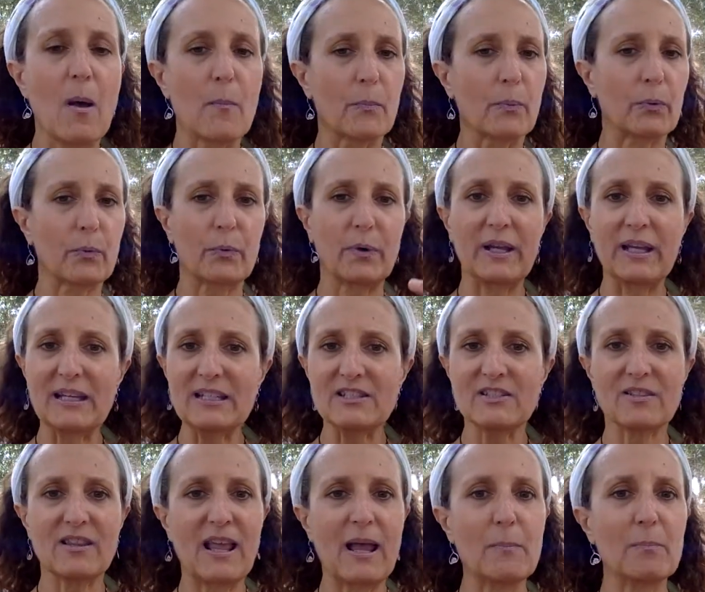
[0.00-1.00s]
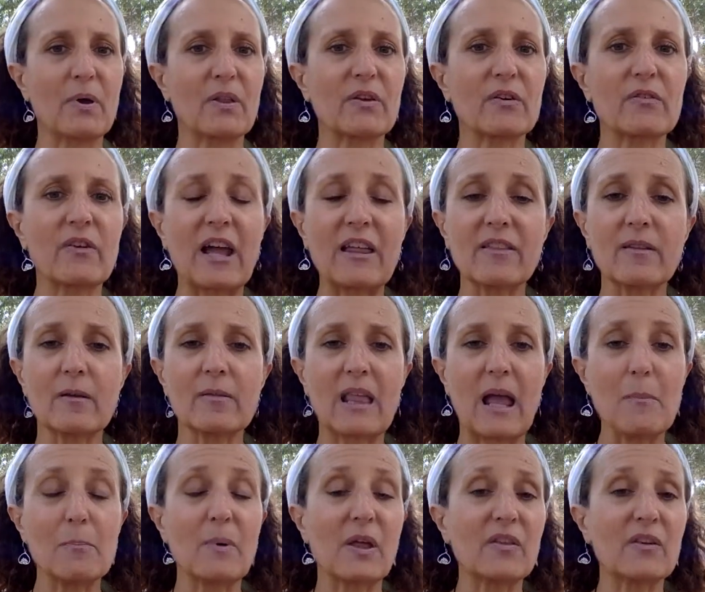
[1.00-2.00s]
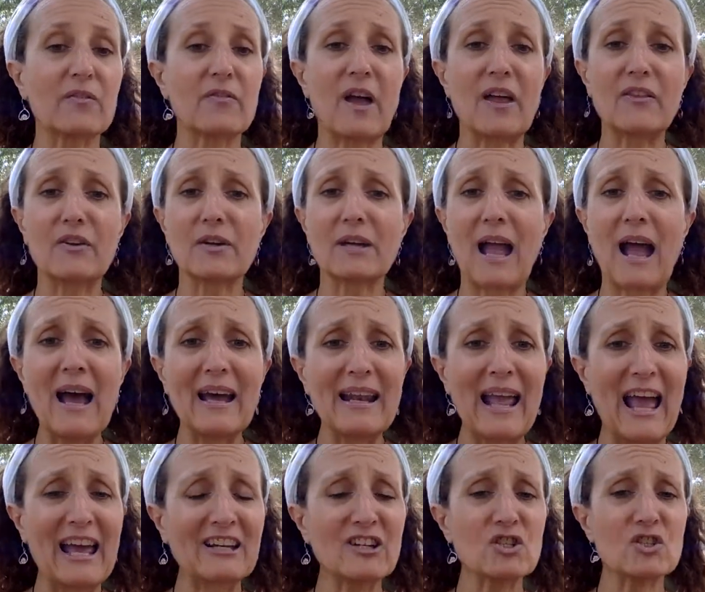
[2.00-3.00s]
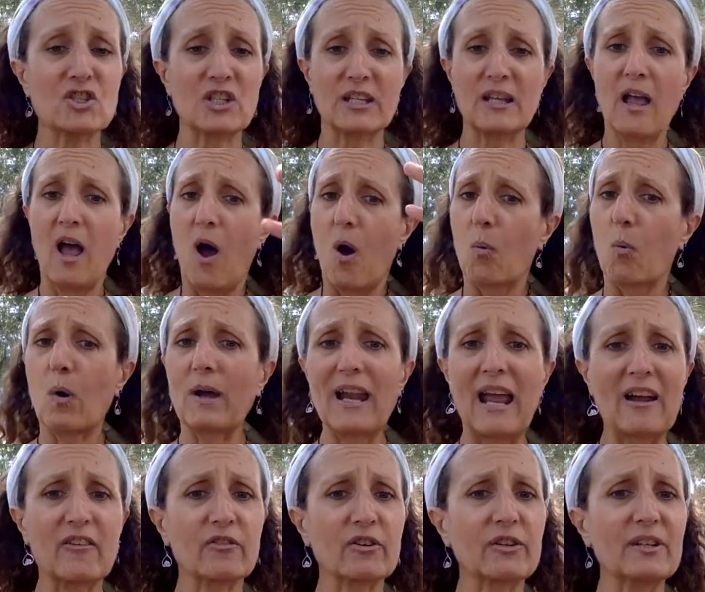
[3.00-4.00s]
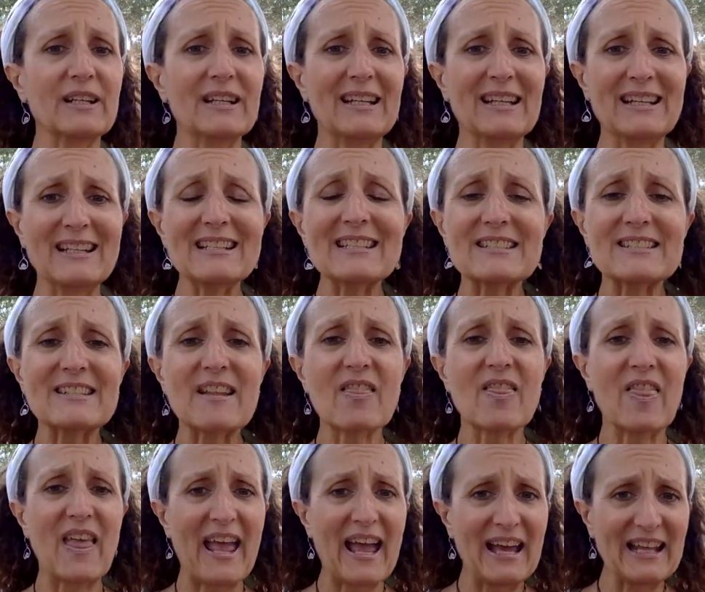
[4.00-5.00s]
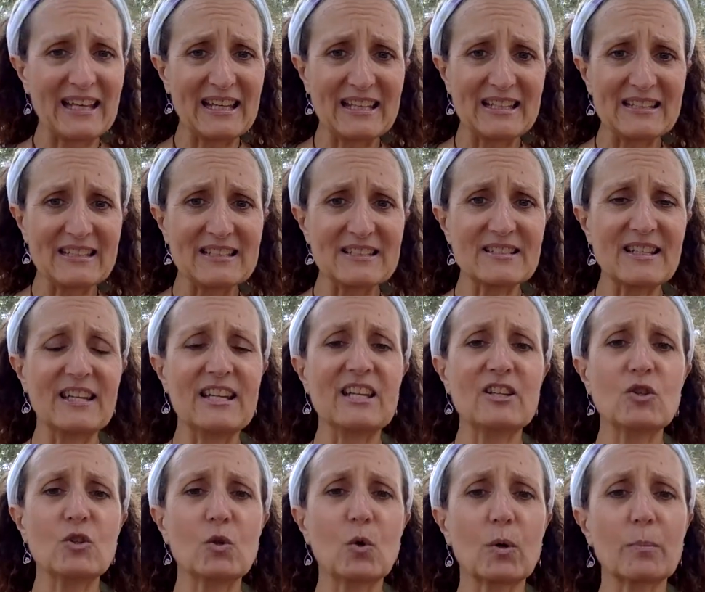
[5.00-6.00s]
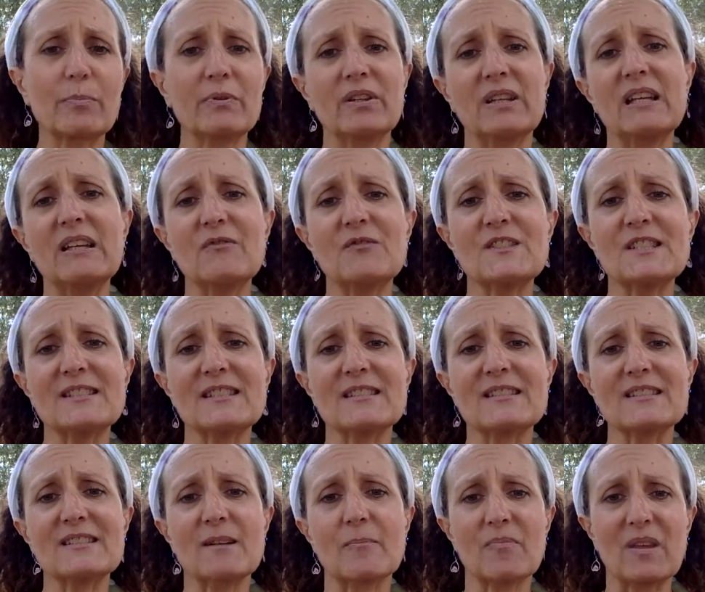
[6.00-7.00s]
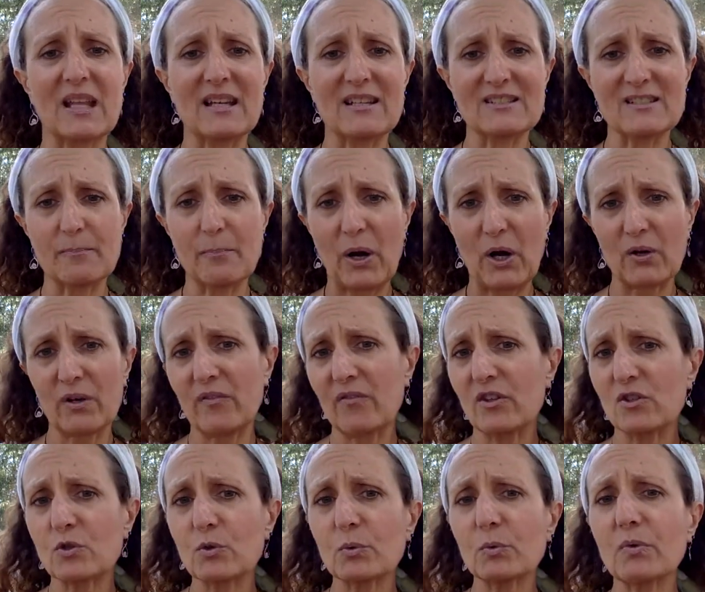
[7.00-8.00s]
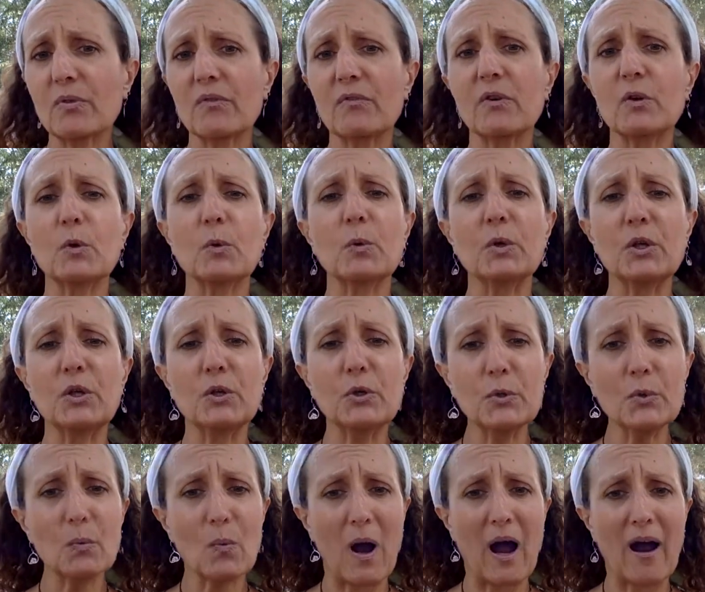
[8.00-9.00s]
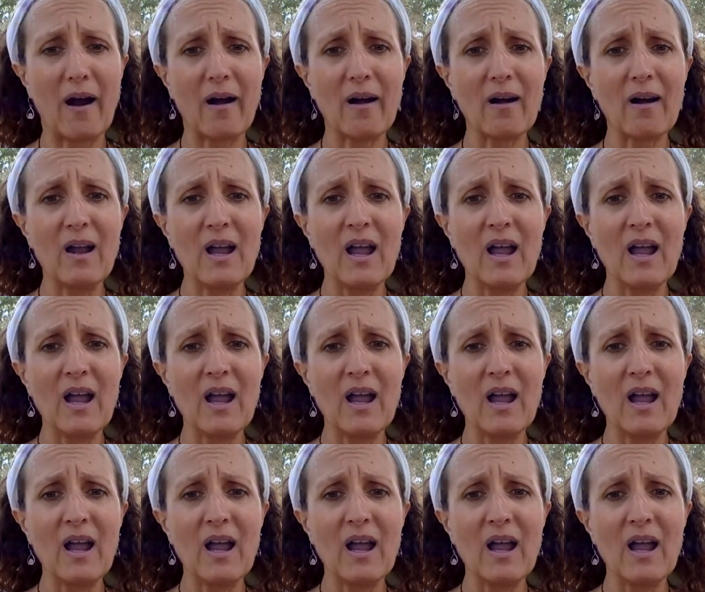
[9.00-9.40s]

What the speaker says: Pray to that Mother, Father, God energy. Whatever it is that is in your belief system, that is a part of the truth of who you are,